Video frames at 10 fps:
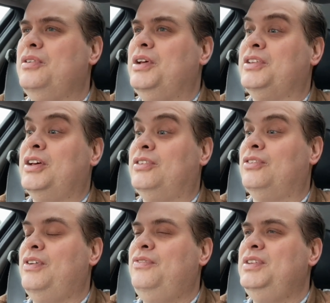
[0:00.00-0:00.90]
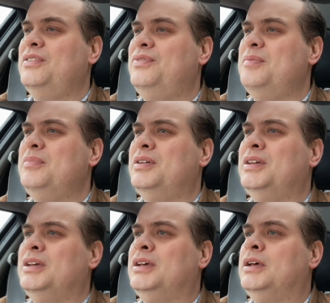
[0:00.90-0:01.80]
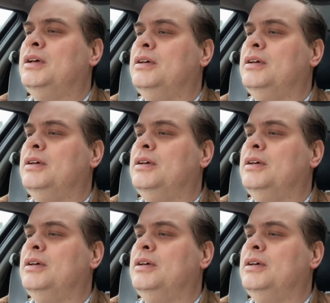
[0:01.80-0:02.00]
Like the video, leave a comment below, and uh,